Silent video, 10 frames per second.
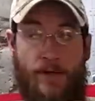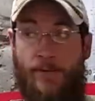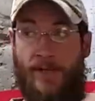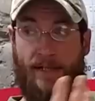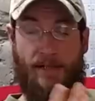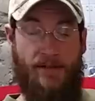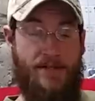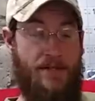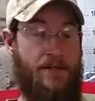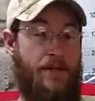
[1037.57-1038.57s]
I ran at
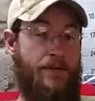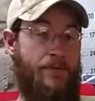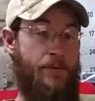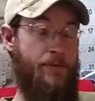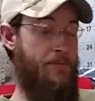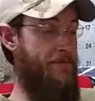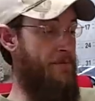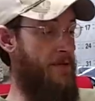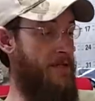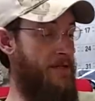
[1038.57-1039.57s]
least a ton through it
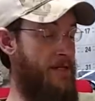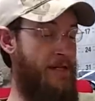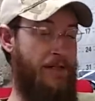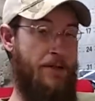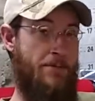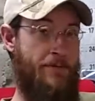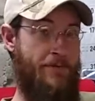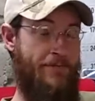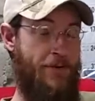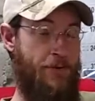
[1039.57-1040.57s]
before I did any type of
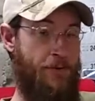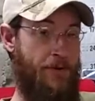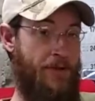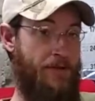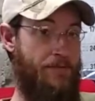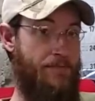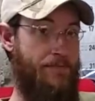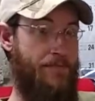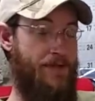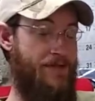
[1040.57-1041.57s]
review on it.
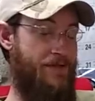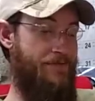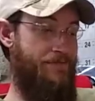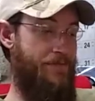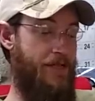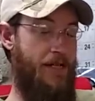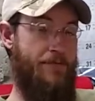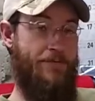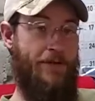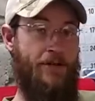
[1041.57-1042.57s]
Because you got to
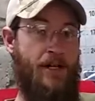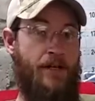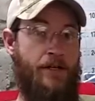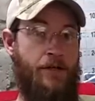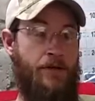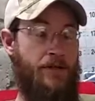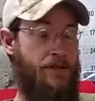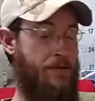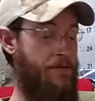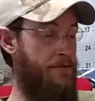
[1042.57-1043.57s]
figure out a unit,
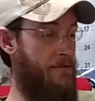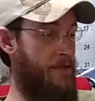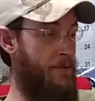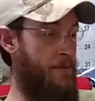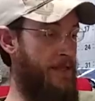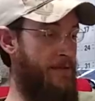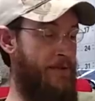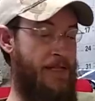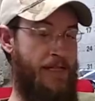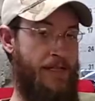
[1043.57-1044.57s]
and I don't want to give
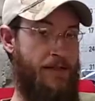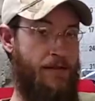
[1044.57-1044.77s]
it any